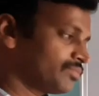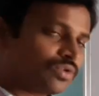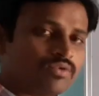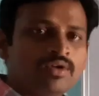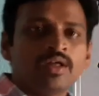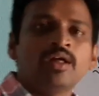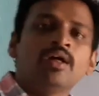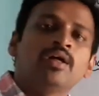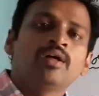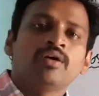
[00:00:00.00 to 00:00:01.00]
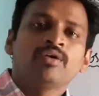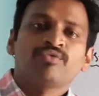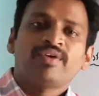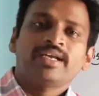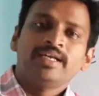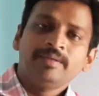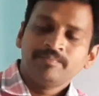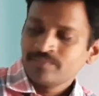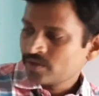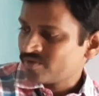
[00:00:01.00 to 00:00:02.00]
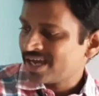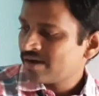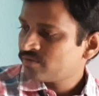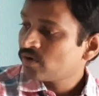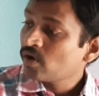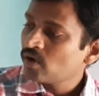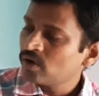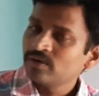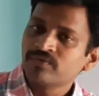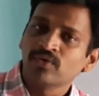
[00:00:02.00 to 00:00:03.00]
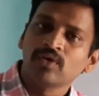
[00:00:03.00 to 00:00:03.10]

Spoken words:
So finally we have all